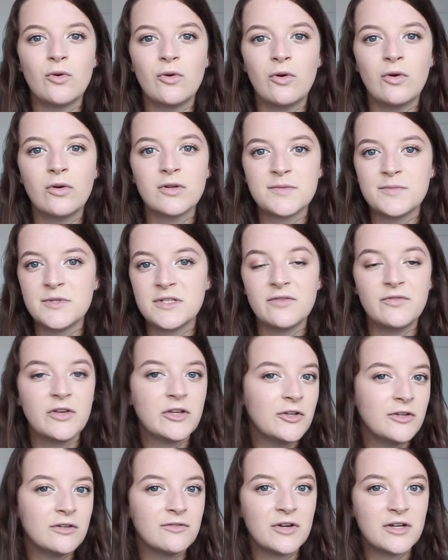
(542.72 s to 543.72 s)
or
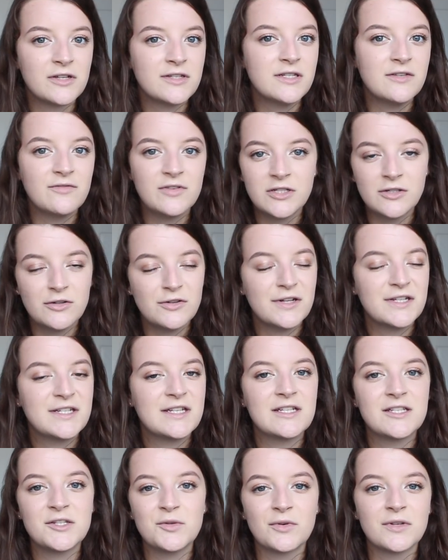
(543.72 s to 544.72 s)
specific university video
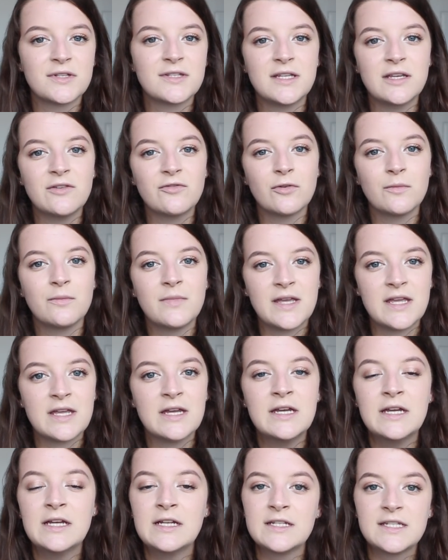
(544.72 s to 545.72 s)
ideas you want to see from
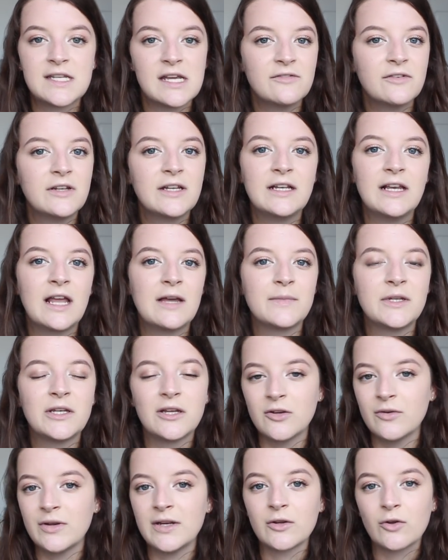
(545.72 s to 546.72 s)
me, definitely let me
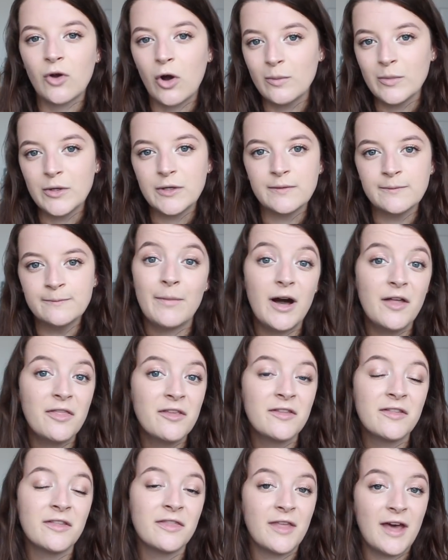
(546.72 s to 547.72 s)
know in a comment. But
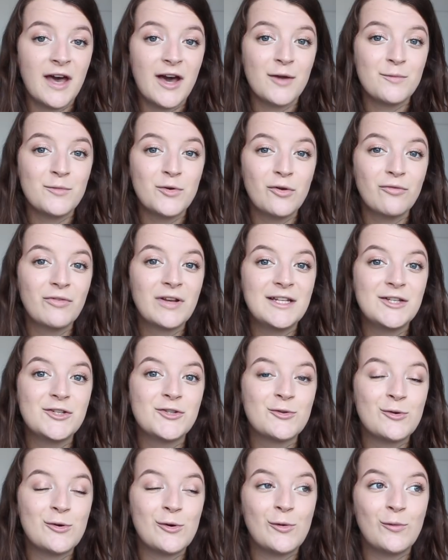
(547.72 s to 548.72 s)
other than that, I'm not really
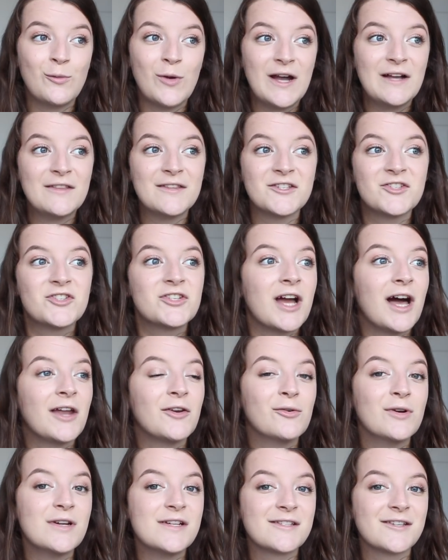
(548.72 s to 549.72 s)
sure where this
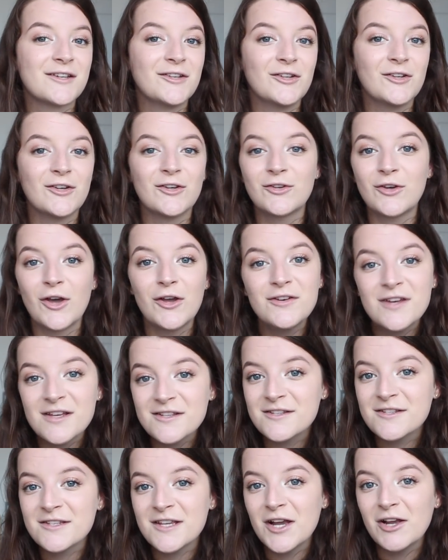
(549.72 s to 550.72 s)
channel is going to go
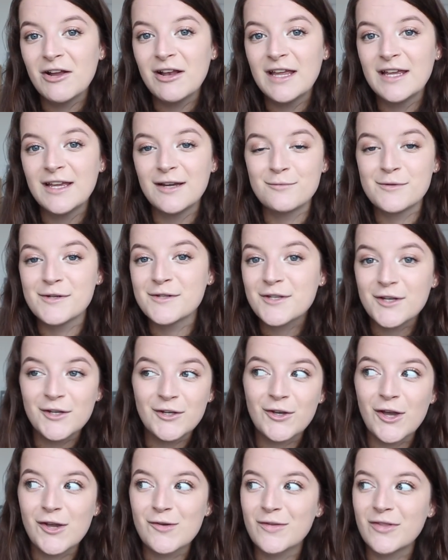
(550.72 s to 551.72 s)
necessarily, I'm just
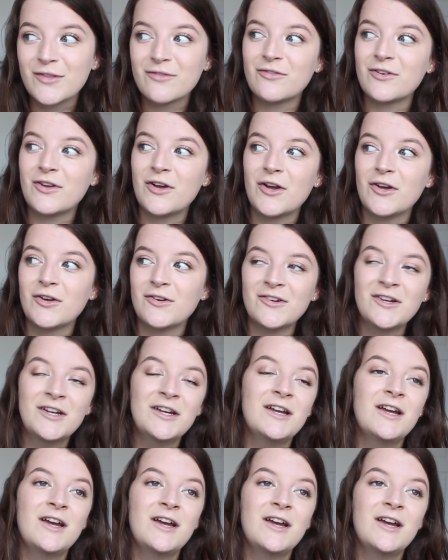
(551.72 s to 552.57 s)
going to go with the flow.